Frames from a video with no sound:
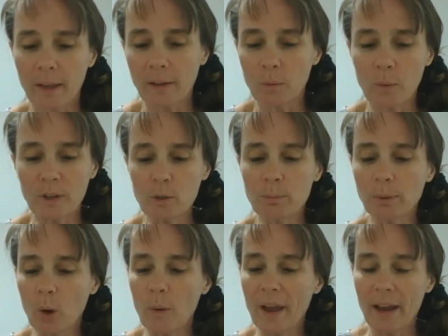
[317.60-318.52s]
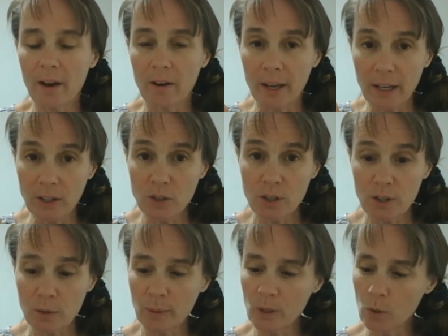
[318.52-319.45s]
when you blow air into
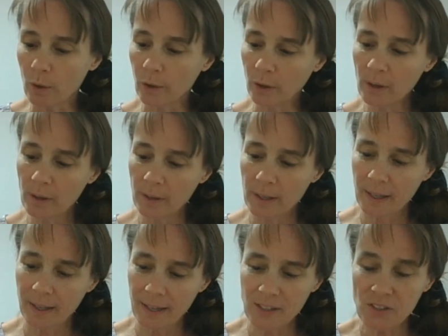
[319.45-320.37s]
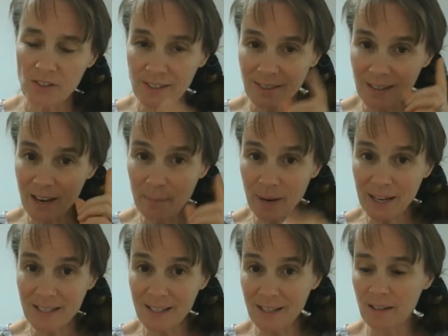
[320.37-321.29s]
the recorder, it's the same
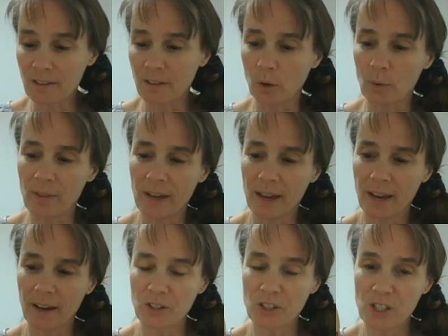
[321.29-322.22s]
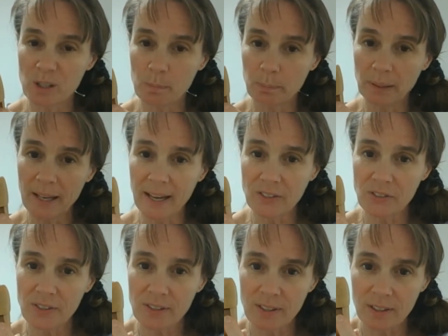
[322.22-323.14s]
idea though. The air
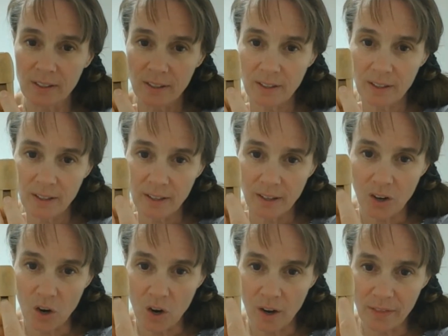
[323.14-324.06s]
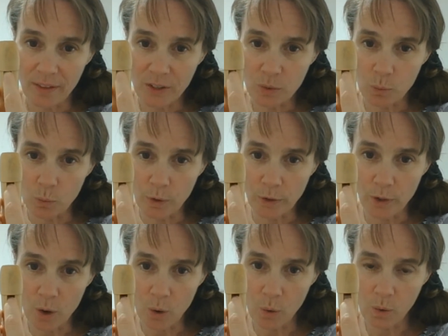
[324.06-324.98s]
splits on this wooden
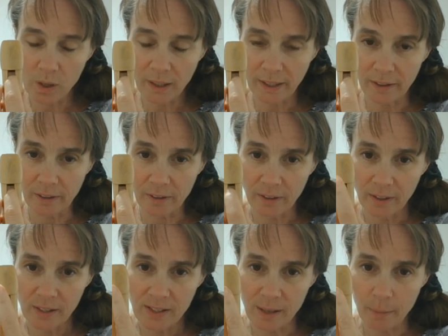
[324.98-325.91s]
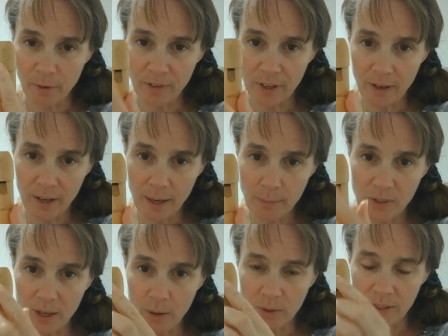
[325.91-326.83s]
hole here. Some of the air
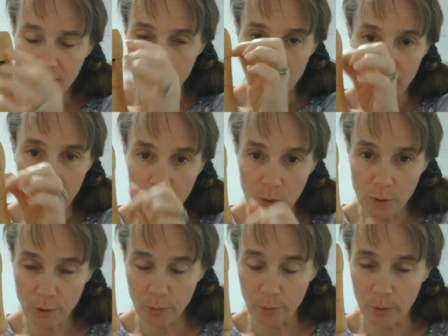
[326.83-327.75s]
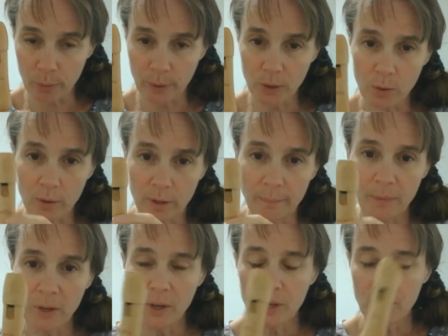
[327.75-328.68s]
comes out and some of the air goes through the recorder.
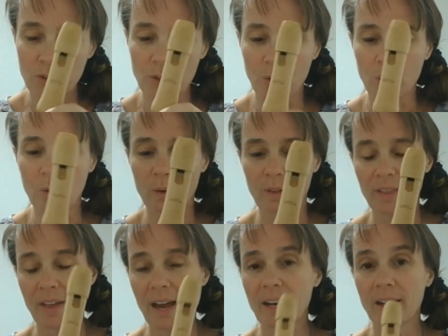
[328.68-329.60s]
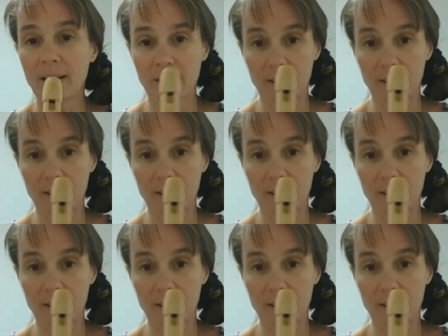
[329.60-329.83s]
So that